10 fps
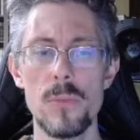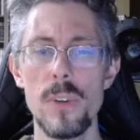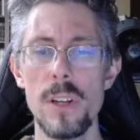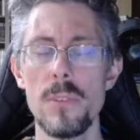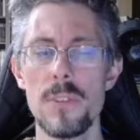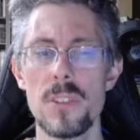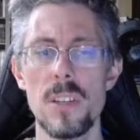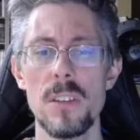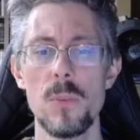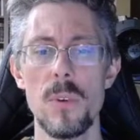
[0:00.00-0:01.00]
reading
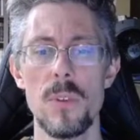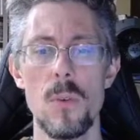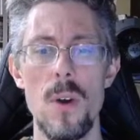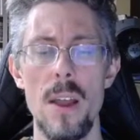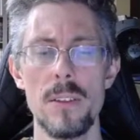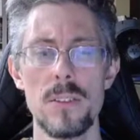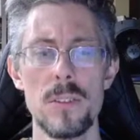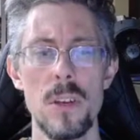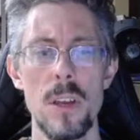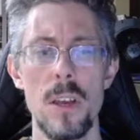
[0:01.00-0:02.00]
facility with Aquinas,
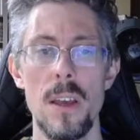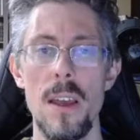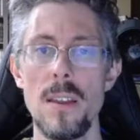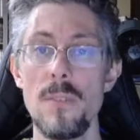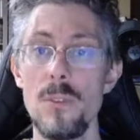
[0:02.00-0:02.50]
and if you